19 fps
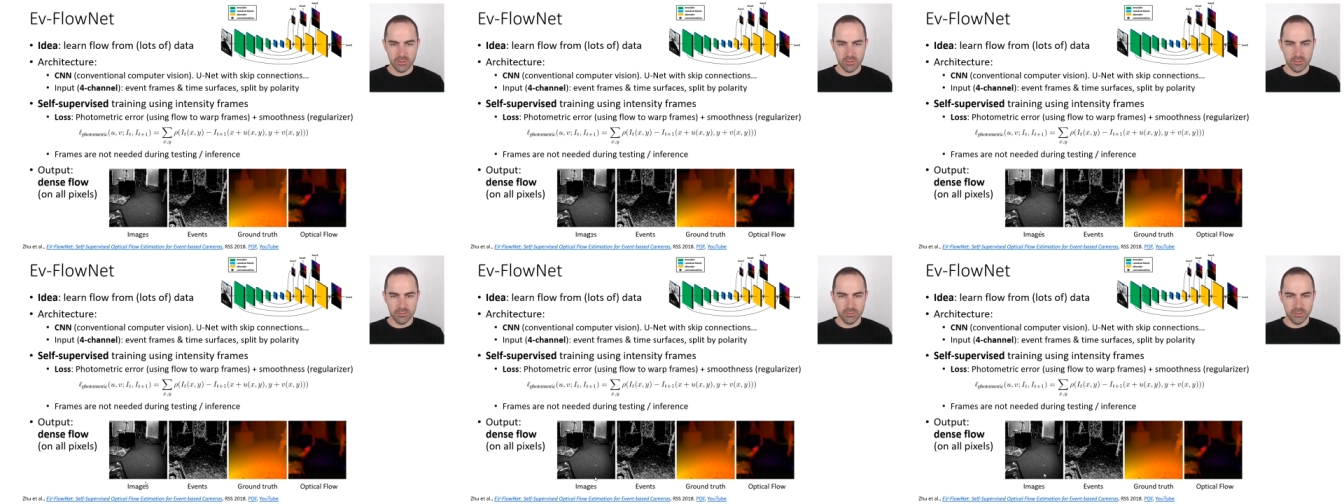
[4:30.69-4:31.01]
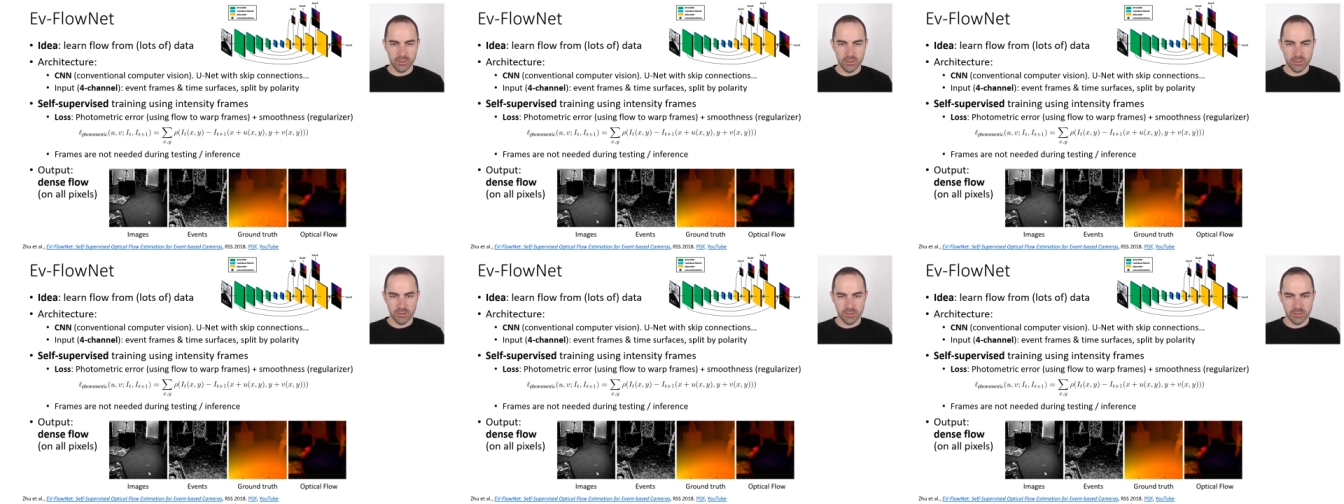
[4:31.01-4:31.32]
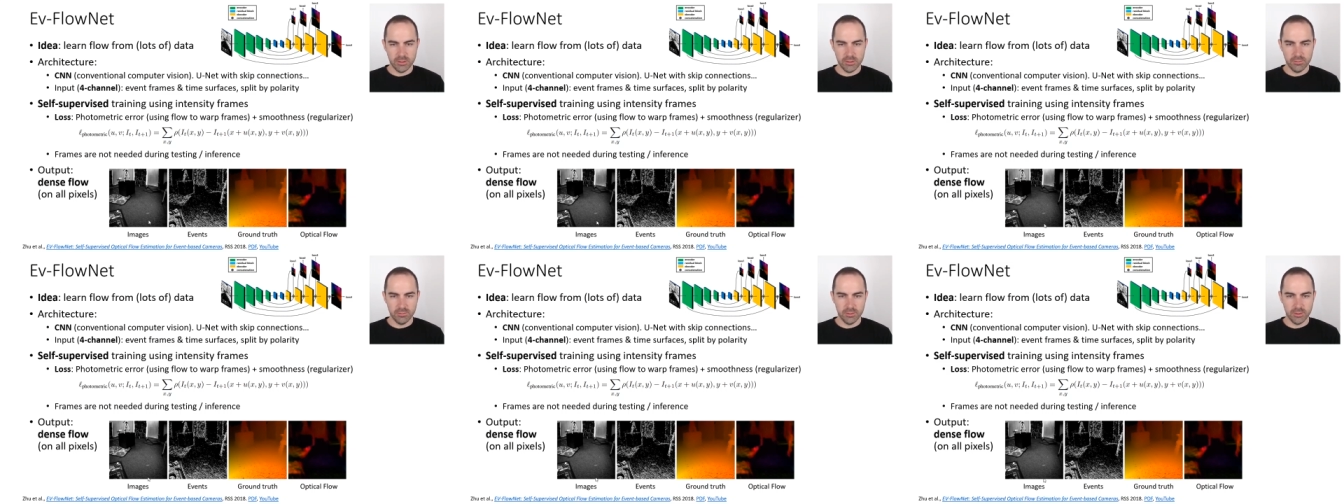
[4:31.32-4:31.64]
or these
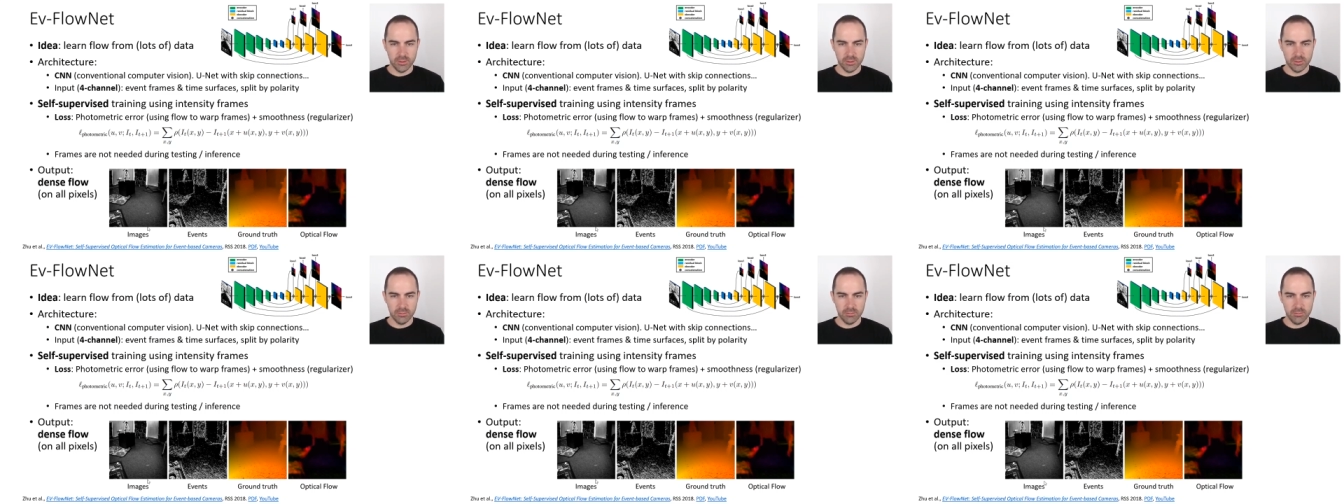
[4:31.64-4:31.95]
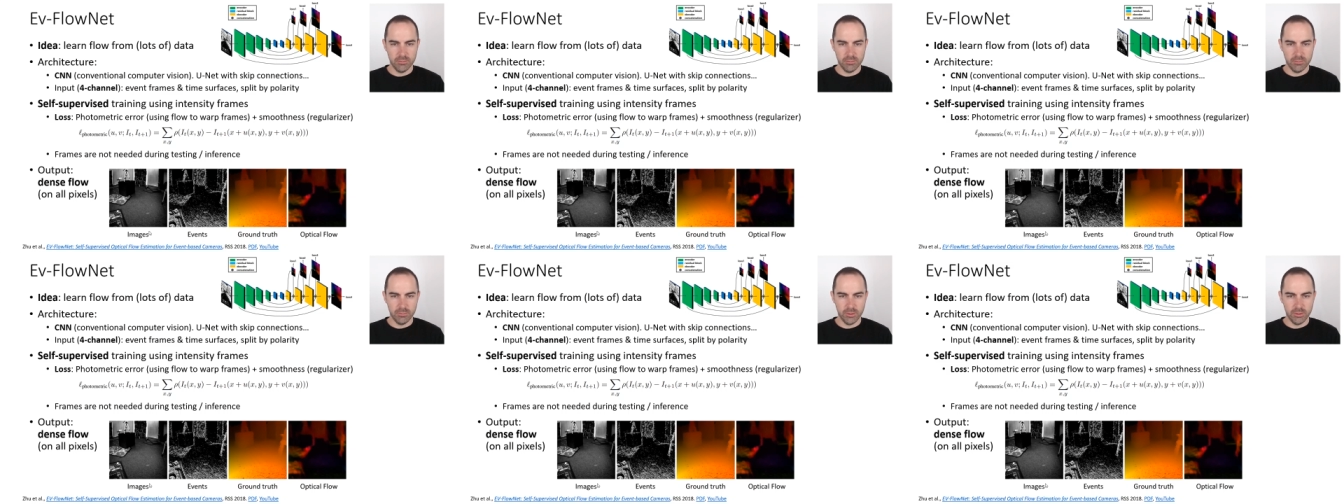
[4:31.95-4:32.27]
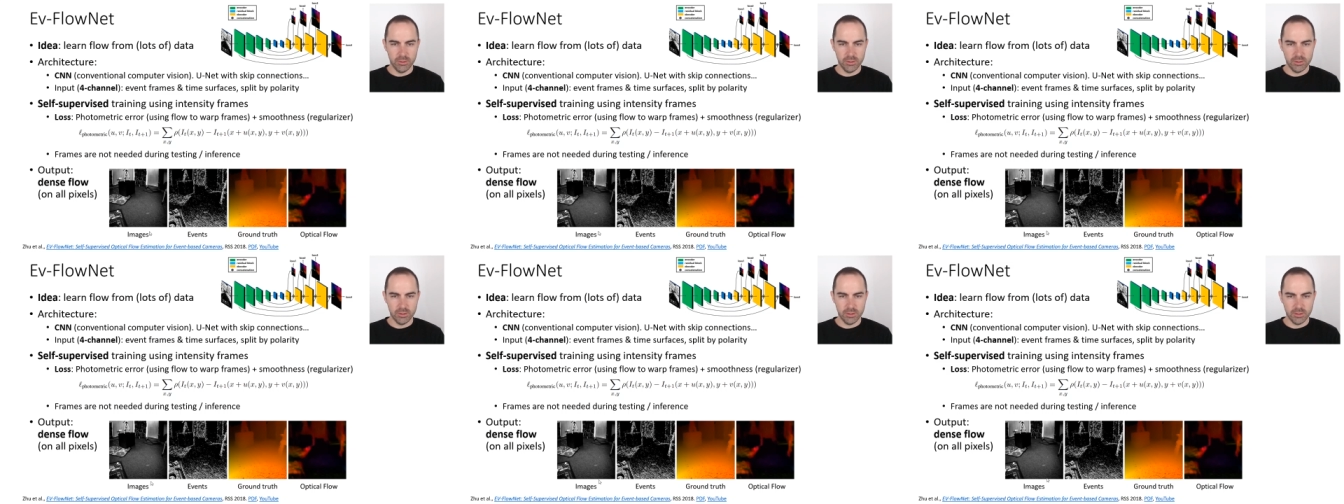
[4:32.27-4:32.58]
different
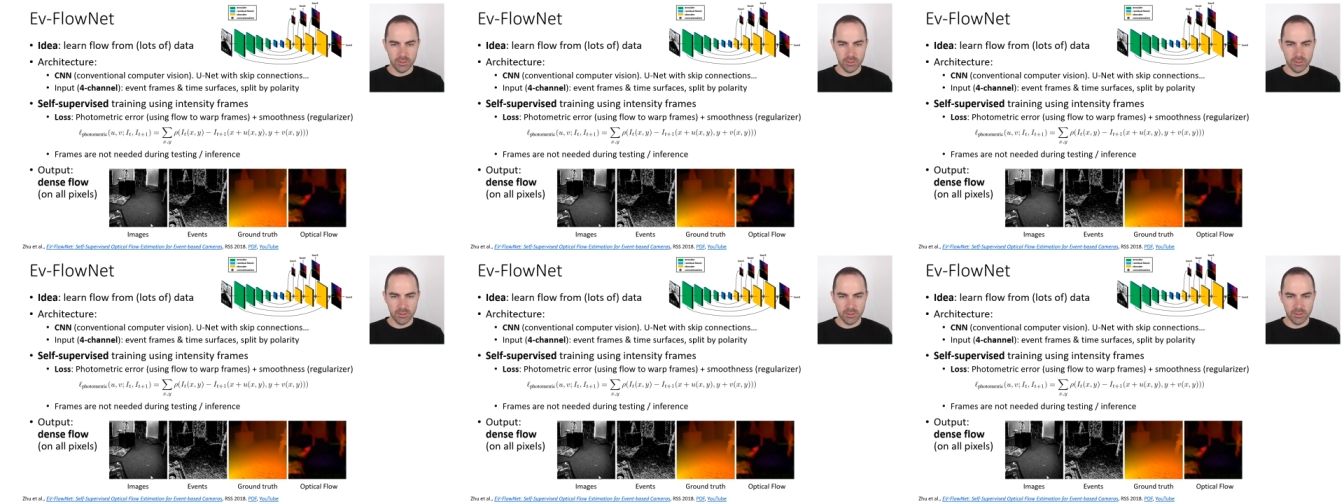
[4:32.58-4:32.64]
plots,